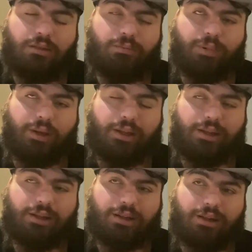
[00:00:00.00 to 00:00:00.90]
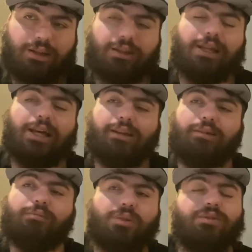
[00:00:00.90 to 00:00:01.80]
but a lot of
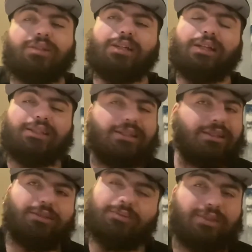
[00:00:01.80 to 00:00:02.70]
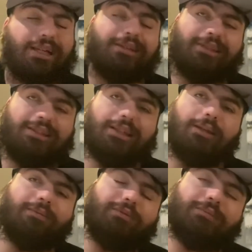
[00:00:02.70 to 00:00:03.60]
the music I listen to sounds the
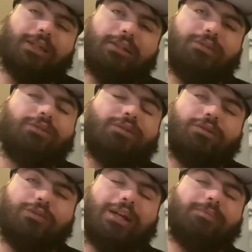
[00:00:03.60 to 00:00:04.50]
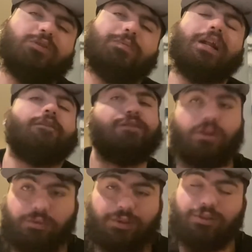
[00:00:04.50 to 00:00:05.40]
same from like New York rappers, but I
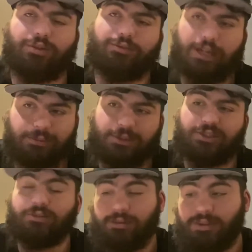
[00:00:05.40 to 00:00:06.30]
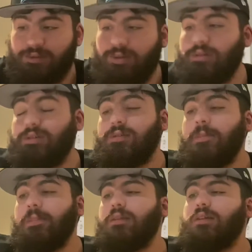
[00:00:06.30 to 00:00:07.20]
fuck with New York rappers, don't get me wrong,
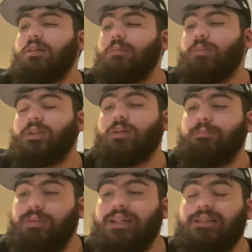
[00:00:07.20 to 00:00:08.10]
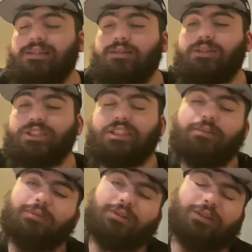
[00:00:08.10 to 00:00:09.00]
but the beats are
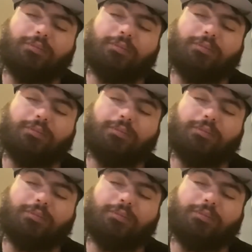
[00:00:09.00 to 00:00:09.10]
similar. The